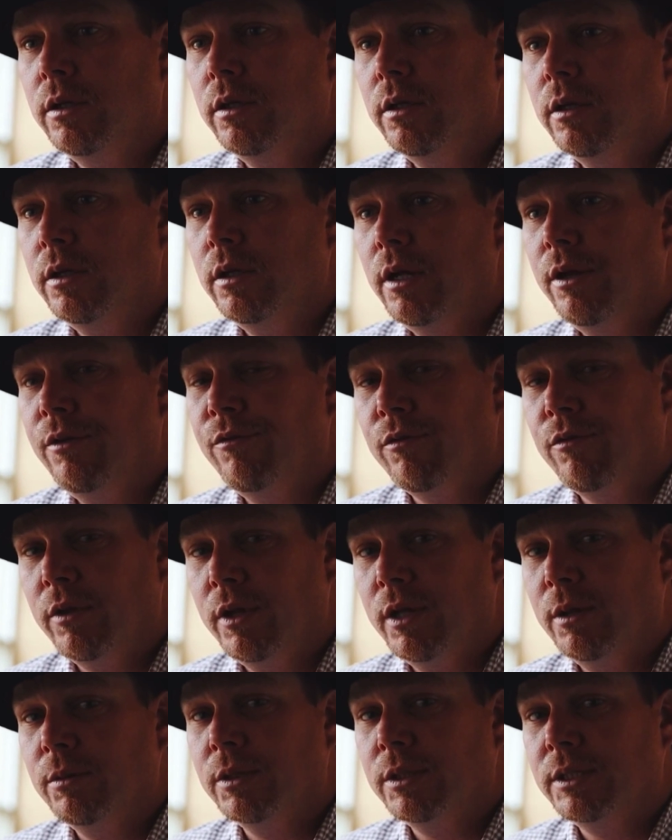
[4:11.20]
and for them
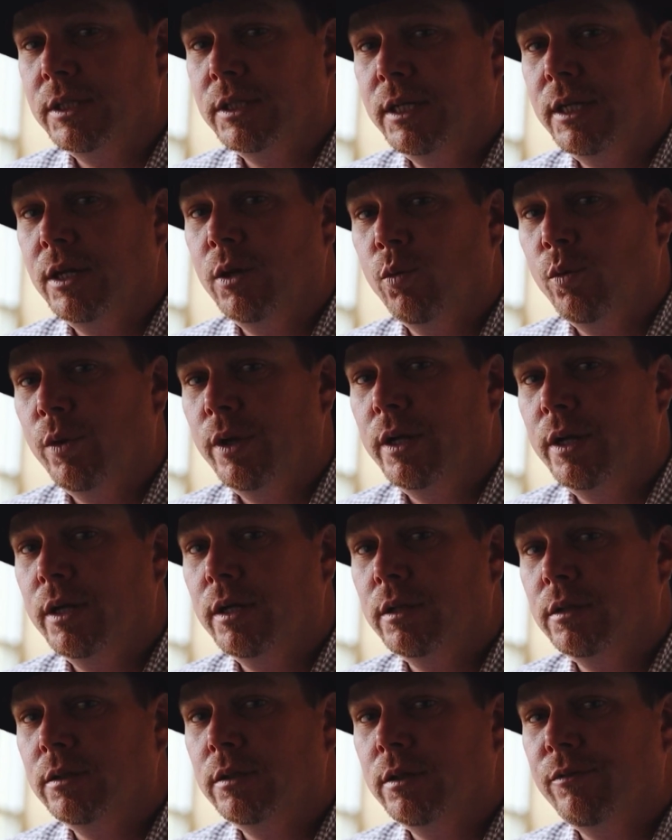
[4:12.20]
to see and
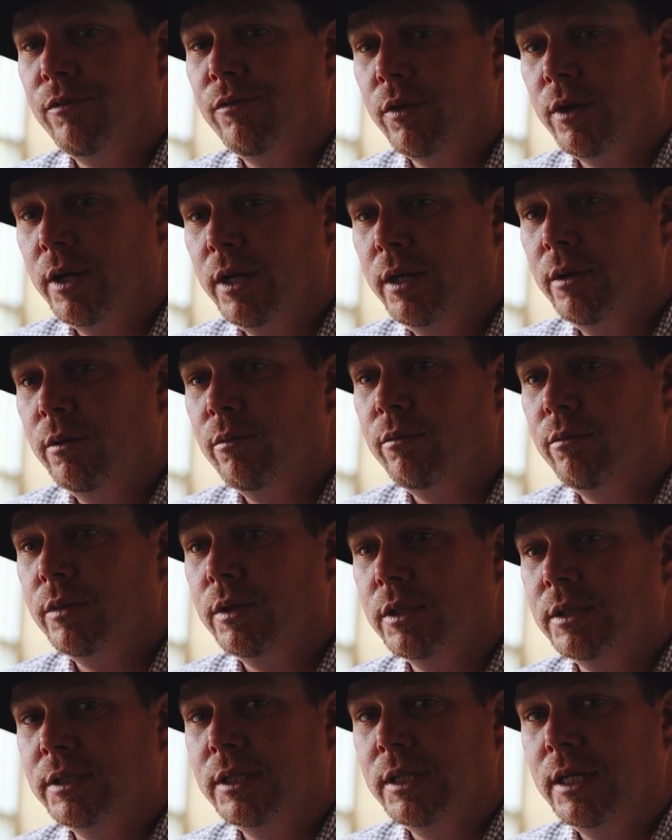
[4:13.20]
witness, and for him to
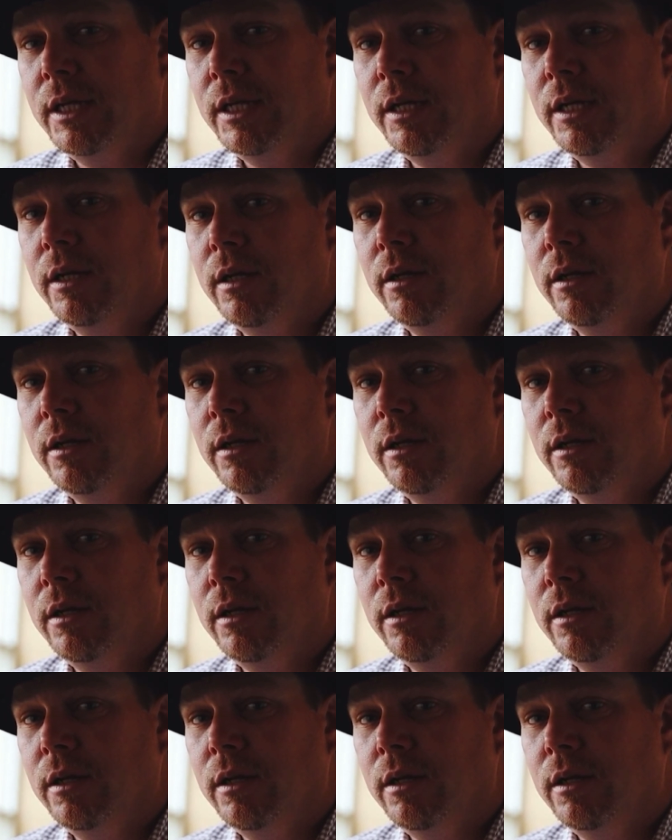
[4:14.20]
see